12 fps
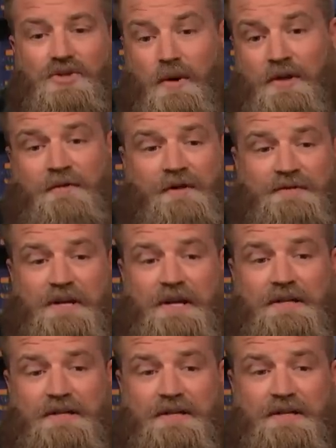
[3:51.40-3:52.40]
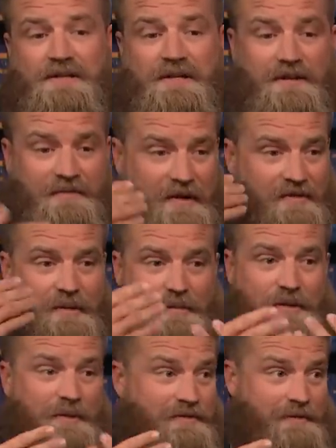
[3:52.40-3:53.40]
2015 season, if they
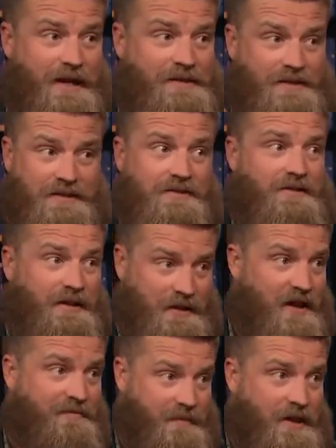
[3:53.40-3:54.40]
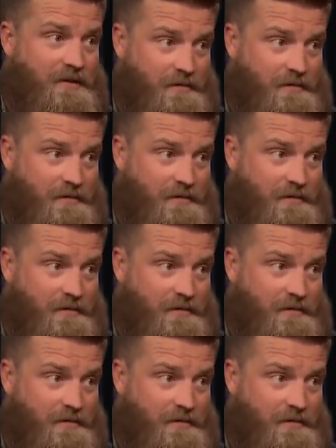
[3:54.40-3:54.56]
remember you from that season, they loved me,